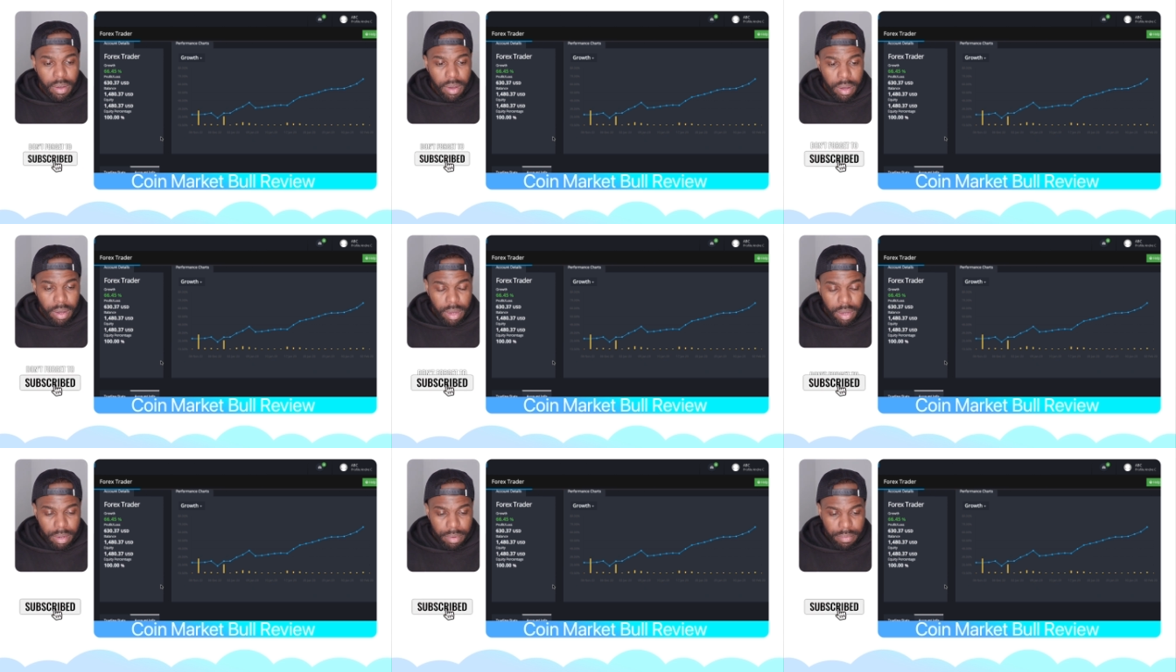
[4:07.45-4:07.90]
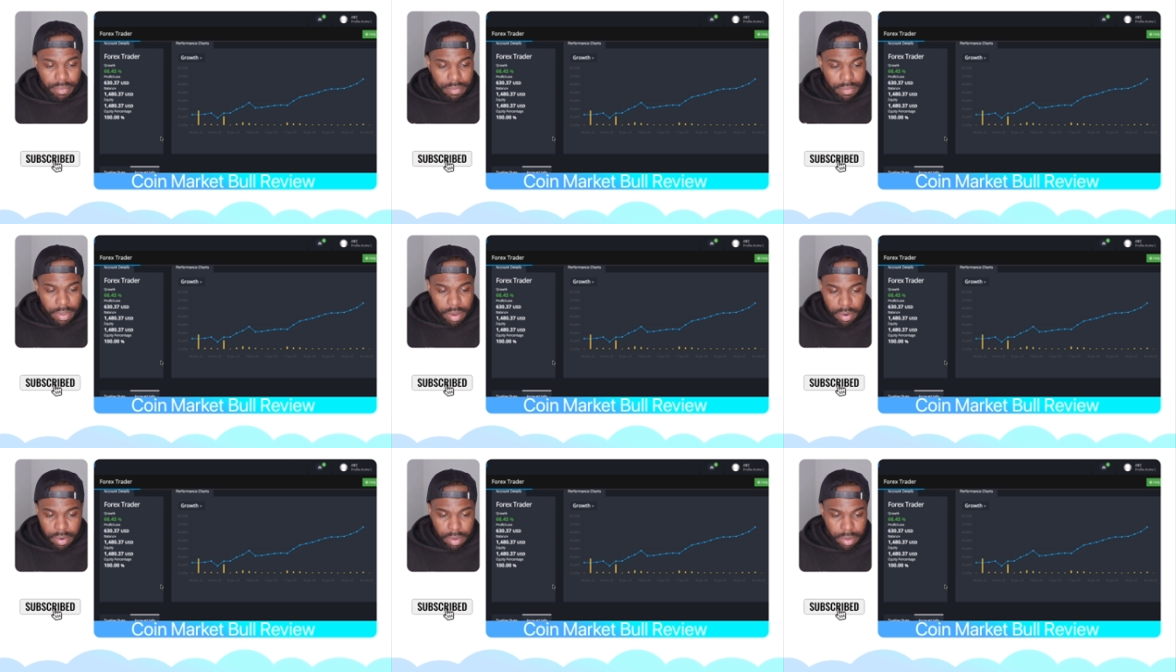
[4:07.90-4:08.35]
um,
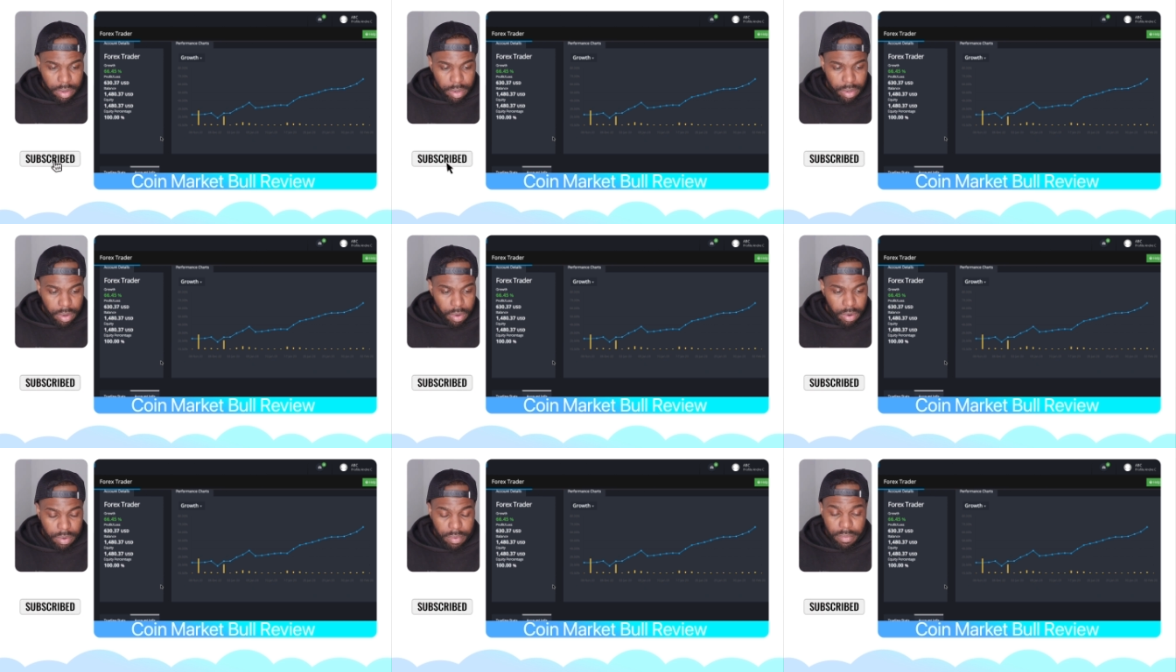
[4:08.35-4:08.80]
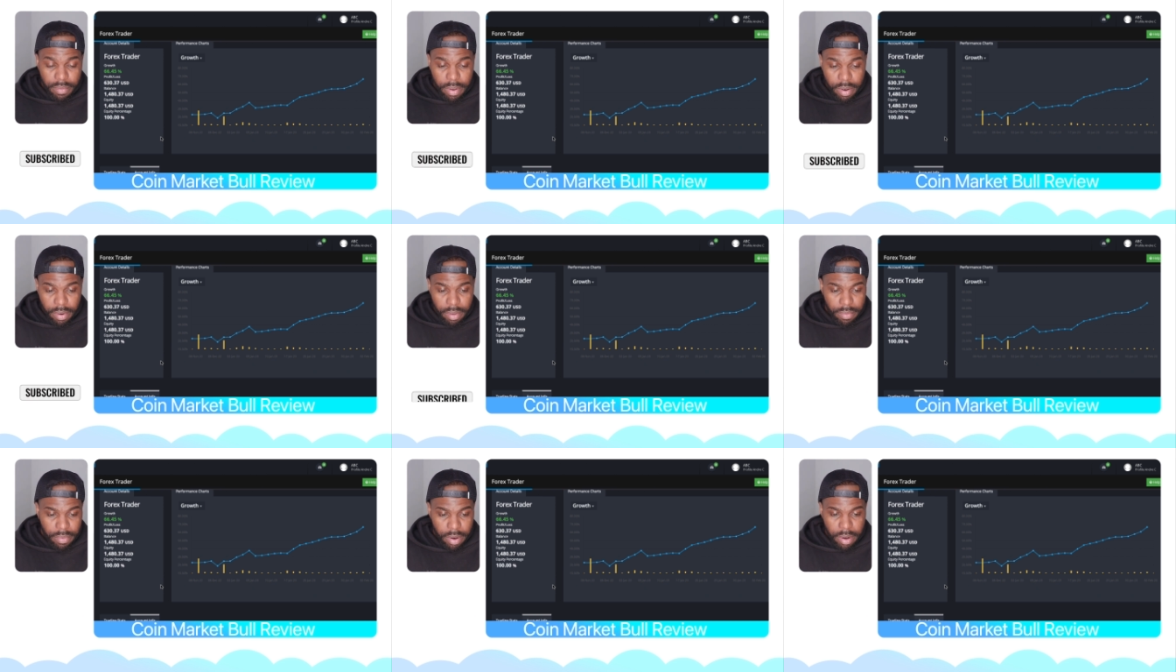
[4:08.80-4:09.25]
very uh, on a
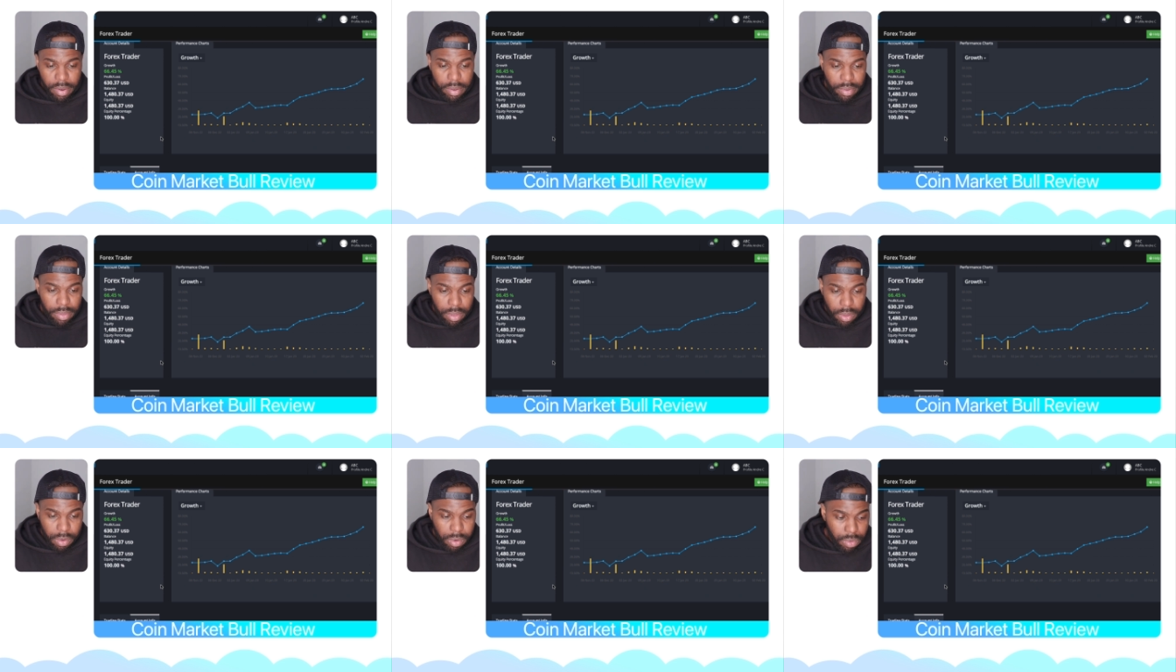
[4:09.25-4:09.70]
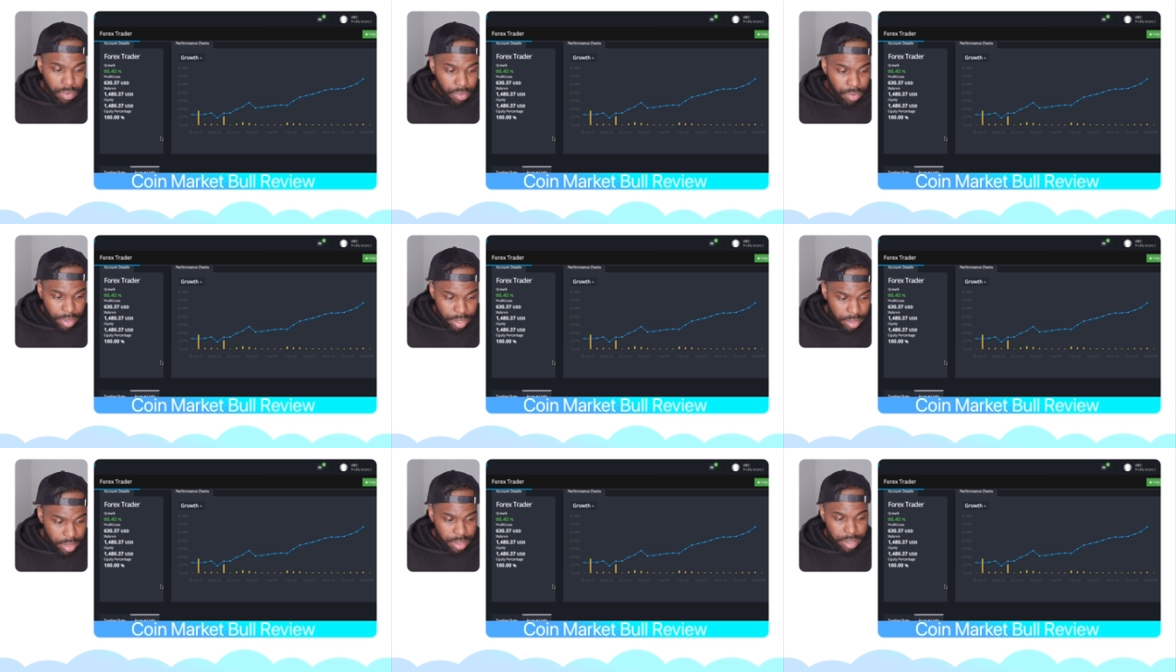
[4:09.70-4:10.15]
very very low
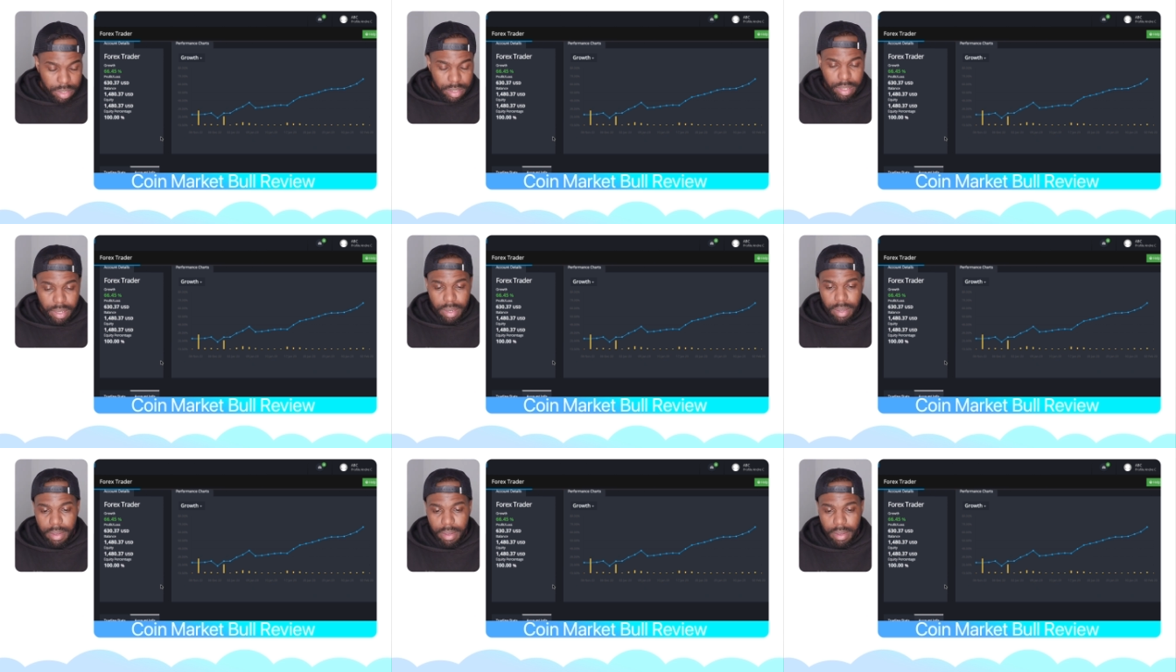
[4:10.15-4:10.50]
risk.